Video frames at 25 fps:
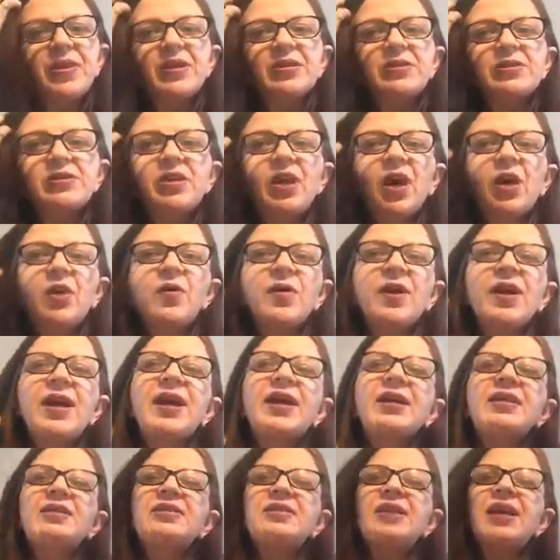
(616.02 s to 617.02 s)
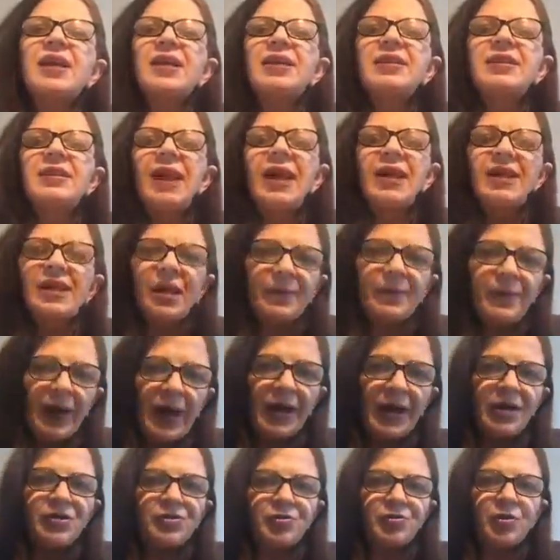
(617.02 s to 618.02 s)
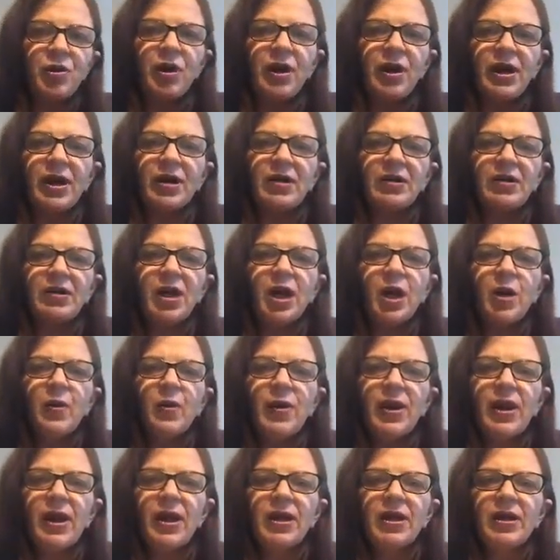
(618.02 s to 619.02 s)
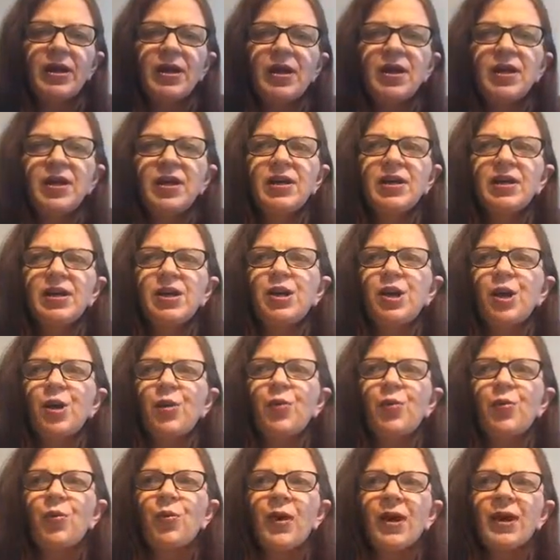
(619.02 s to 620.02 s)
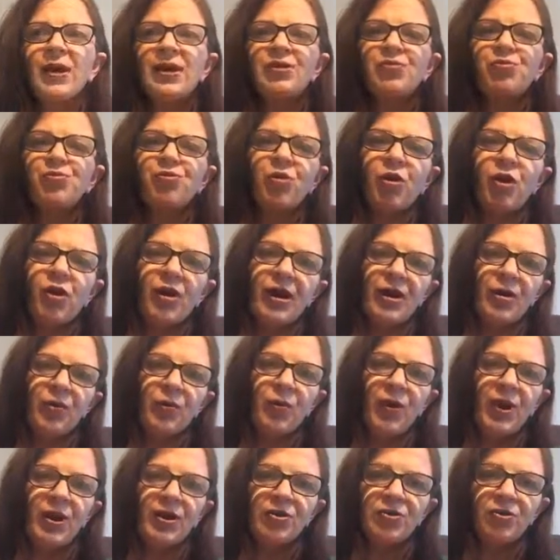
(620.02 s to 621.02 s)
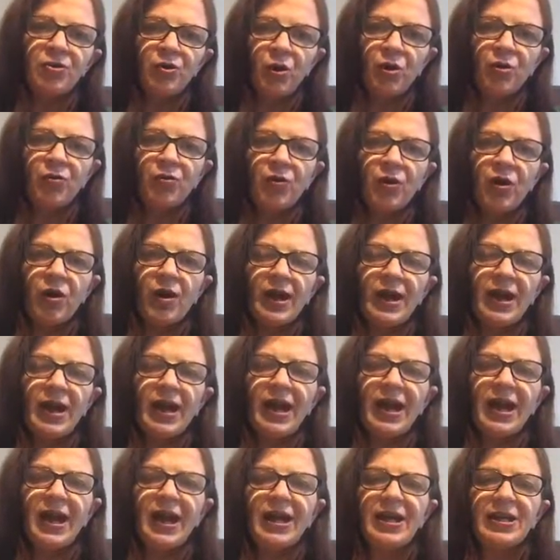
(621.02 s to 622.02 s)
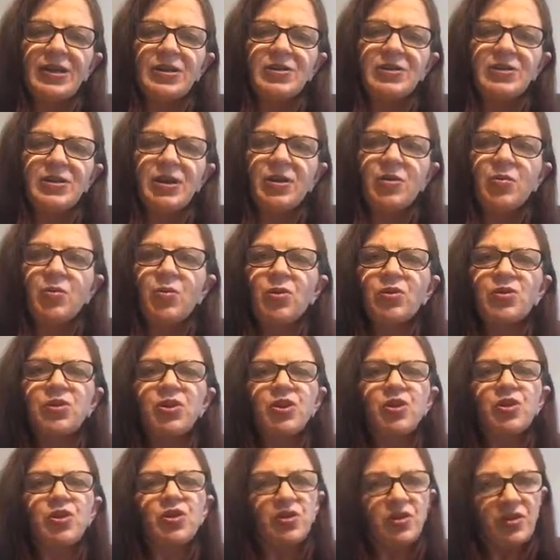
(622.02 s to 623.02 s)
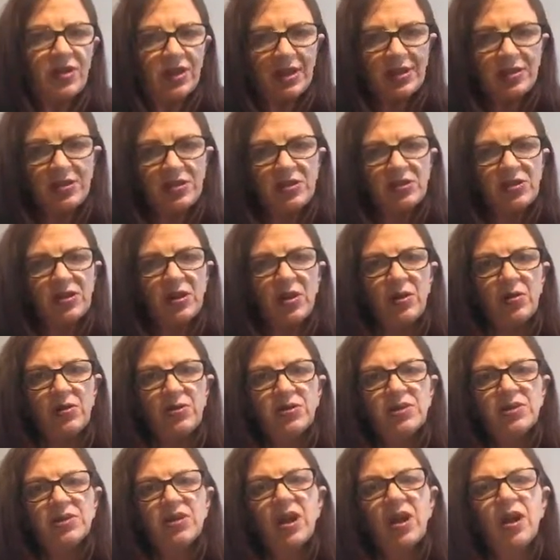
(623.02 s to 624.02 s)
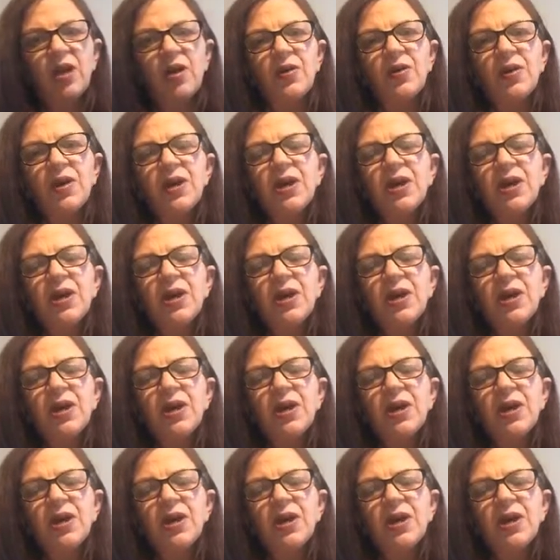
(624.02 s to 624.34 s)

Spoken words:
So it's getting that balance right and knowing, you know, when is right, when's not right, and what's a good thing to do. So